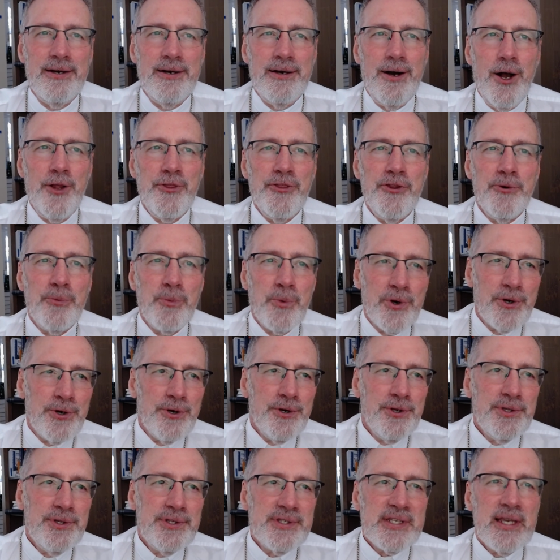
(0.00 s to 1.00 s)
on the
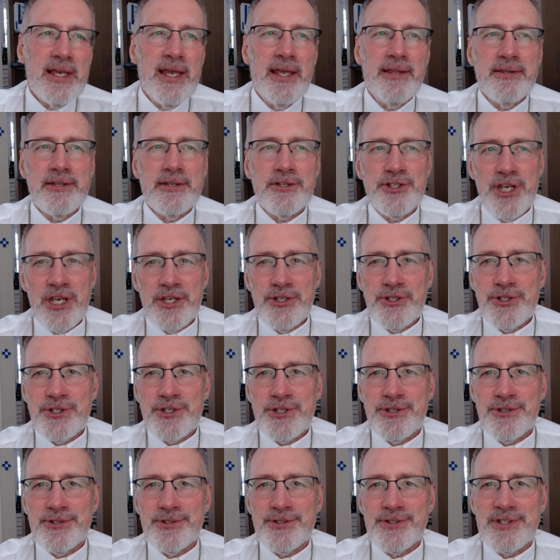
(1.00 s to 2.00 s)
words and the
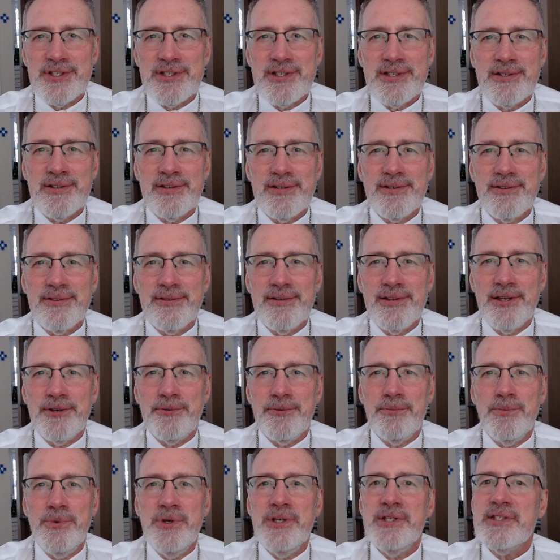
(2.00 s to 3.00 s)
gestures that
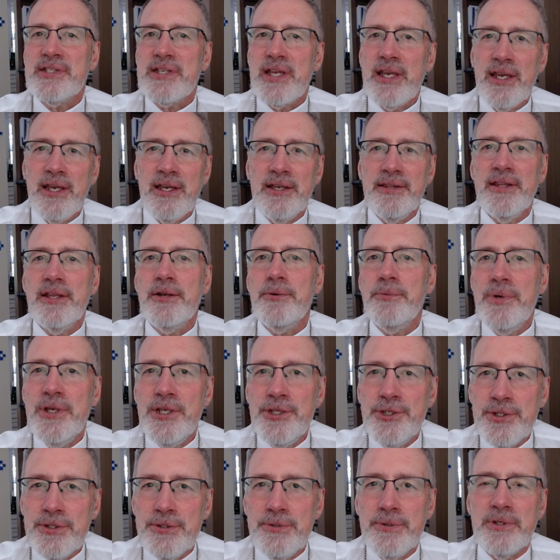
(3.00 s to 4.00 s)
we say and that we
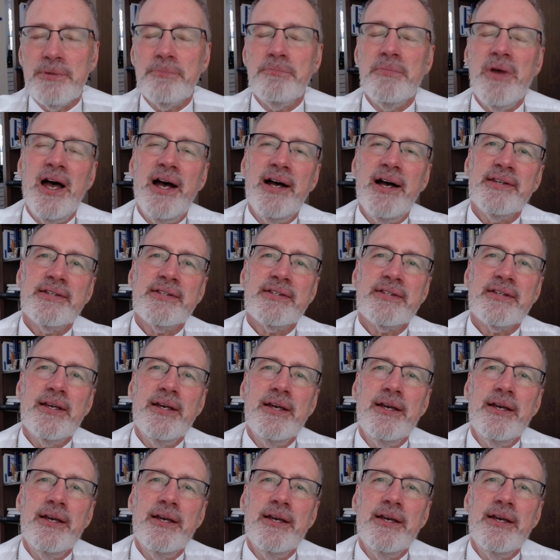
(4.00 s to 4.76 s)
do at mass.